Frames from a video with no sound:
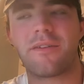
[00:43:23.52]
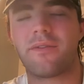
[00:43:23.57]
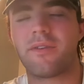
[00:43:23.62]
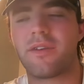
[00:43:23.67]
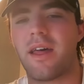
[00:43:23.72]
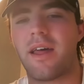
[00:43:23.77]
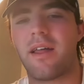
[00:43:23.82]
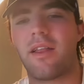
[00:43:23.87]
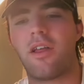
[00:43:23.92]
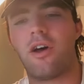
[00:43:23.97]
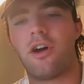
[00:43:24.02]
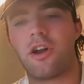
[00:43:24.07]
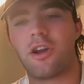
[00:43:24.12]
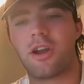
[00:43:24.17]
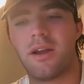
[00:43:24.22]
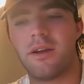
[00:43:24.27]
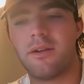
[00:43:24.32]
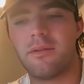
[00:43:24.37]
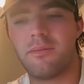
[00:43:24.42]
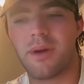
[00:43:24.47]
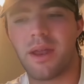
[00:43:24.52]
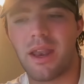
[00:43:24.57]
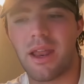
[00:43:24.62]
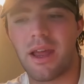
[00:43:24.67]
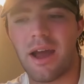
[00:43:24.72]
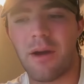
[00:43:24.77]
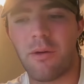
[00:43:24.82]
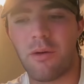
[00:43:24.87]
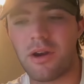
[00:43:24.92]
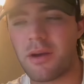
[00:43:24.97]
for that long, but
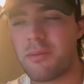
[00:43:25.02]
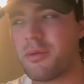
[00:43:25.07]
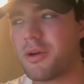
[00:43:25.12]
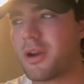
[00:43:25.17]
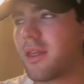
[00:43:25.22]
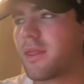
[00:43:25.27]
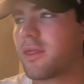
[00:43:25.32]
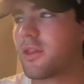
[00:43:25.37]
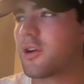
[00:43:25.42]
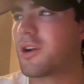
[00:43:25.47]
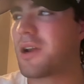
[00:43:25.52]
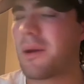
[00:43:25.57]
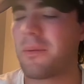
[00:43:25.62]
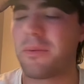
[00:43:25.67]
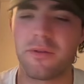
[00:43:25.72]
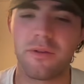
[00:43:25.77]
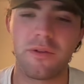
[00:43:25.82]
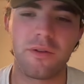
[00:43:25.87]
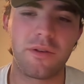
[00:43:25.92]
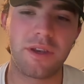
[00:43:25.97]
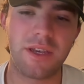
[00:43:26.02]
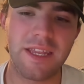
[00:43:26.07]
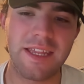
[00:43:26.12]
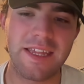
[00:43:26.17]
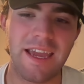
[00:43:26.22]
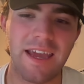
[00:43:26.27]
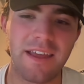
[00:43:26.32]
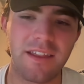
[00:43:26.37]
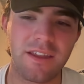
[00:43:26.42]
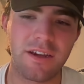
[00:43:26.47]
I wanted to put a third episode
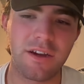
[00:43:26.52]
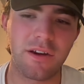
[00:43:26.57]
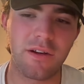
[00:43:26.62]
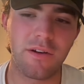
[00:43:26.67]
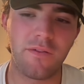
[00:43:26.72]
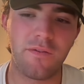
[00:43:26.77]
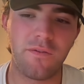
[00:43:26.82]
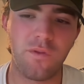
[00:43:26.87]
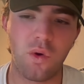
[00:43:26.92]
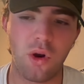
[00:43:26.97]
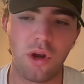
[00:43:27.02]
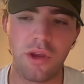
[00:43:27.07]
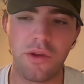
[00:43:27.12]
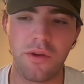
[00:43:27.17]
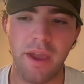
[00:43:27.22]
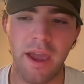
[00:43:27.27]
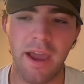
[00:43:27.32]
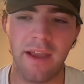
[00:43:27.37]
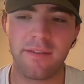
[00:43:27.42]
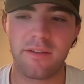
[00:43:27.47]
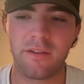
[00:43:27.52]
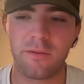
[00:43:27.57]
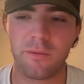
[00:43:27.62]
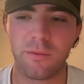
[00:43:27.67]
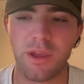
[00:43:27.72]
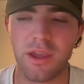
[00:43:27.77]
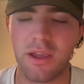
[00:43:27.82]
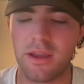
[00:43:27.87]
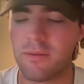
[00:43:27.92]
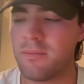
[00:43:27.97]
together for you guys this
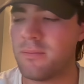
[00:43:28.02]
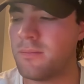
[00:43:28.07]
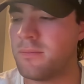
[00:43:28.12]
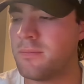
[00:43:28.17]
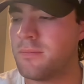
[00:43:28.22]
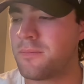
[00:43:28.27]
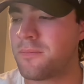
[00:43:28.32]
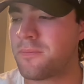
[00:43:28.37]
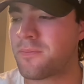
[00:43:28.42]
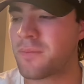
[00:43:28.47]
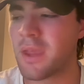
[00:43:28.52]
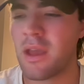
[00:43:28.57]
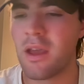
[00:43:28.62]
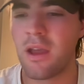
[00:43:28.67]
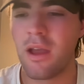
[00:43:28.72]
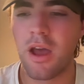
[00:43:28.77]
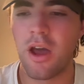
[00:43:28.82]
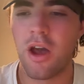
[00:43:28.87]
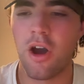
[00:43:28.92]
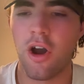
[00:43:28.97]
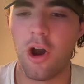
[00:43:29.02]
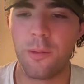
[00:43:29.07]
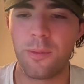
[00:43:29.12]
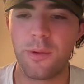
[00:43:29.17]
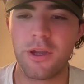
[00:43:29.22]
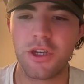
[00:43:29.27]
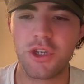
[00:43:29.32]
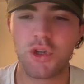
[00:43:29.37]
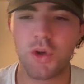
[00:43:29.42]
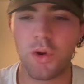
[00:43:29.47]
week. Hope
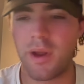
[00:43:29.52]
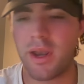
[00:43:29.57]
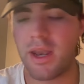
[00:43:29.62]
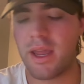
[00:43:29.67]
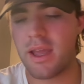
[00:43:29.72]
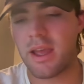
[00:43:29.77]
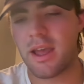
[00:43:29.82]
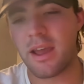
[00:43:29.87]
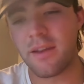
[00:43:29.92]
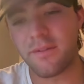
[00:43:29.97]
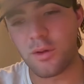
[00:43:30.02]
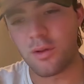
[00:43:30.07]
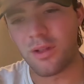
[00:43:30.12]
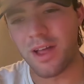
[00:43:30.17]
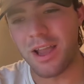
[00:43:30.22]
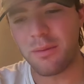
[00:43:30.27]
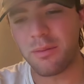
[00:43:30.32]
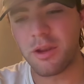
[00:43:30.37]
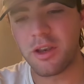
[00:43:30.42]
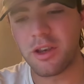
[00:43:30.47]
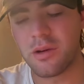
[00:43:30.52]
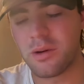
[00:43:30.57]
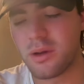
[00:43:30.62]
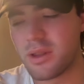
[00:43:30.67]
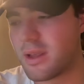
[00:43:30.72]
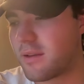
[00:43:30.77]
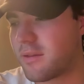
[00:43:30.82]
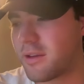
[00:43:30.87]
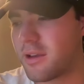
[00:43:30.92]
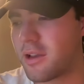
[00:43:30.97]
you enjoyed it. If you like me doing
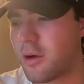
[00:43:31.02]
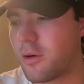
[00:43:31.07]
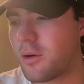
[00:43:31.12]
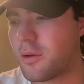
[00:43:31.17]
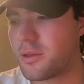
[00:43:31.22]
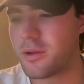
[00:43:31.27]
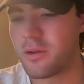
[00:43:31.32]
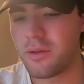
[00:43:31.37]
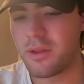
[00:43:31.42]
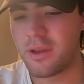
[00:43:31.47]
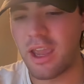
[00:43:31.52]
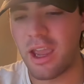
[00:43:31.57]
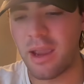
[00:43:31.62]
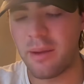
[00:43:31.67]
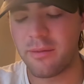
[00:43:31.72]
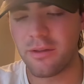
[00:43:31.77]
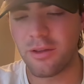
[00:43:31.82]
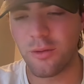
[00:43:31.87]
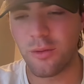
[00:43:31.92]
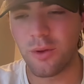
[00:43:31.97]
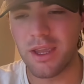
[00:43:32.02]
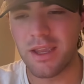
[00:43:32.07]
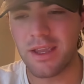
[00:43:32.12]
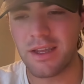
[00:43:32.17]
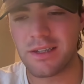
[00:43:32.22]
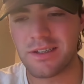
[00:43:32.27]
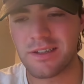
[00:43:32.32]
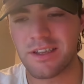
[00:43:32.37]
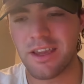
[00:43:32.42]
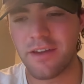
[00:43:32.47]
this and going through the games of the week
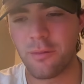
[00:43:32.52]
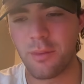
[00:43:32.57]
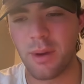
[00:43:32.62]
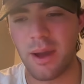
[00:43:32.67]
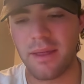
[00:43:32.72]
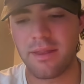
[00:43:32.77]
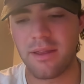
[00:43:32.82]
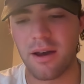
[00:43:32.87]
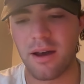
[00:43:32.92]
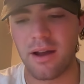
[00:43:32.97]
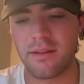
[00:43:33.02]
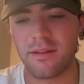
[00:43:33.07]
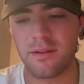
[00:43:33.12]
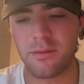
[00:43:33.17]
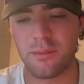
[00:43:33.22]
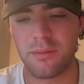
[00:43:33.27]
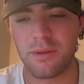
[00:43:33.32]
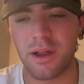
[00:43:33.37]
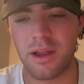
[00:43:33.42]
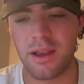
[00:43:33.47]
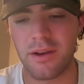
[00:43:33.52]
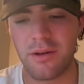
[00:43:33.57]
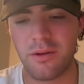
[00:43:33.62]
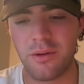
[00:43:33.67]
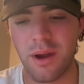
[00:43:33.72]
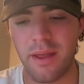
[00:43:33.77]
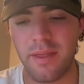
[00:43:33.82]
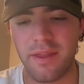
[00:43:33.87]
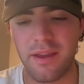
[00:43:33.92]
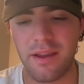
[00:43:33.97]
and just giving my thoughts and
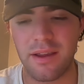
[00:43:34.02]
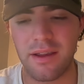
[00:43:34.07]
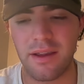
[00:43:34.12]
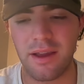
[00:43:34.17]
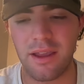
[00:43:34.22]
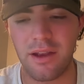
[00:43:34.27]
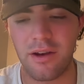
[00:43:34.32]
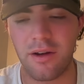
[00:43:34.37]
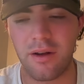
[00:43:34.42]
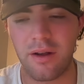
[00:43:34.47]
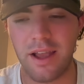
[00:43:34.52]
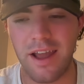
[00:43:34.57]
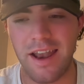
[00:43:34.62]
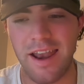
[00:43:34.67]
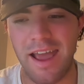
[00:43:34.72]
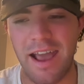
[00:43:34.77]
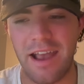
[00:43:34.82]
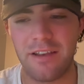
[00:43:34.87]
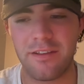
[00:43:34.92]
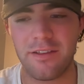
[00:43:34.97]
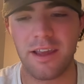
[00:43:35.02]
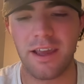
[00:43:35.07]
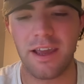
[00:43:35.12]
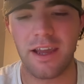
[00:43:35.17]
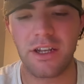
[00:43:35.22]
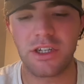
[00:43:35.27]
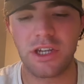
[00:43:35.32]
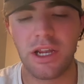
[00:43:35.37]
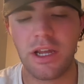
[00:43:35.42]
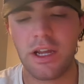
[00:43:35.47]
who I think, you know, kind of has the edge,